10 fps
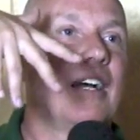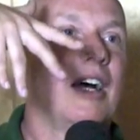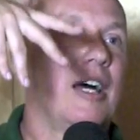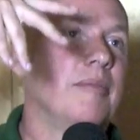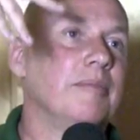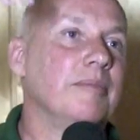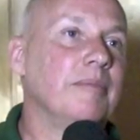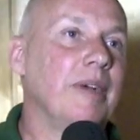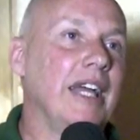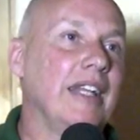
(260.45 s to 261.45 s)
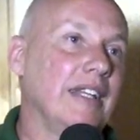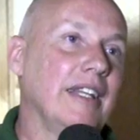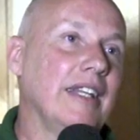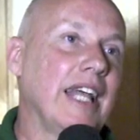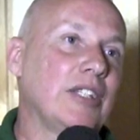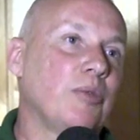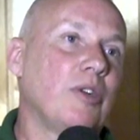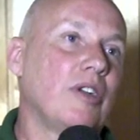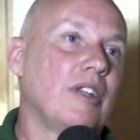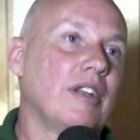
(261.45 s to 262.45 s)
Um, and that's
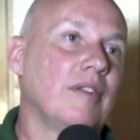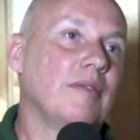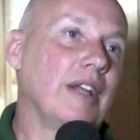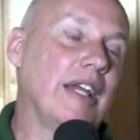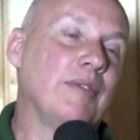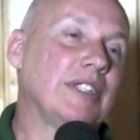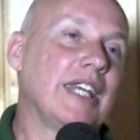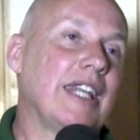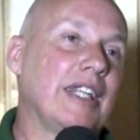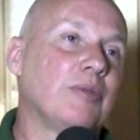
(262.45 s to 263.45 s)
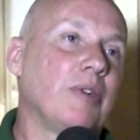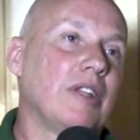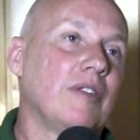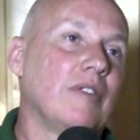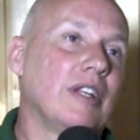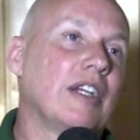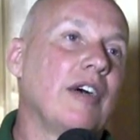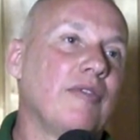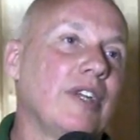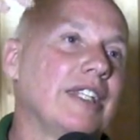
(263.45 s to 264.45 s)
where the, I would say that's what the
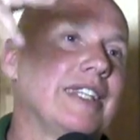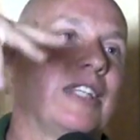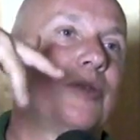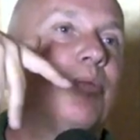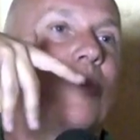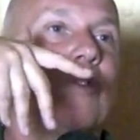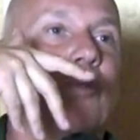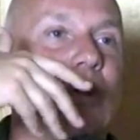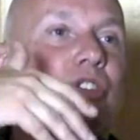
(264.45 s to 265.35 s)
comfort is. That's where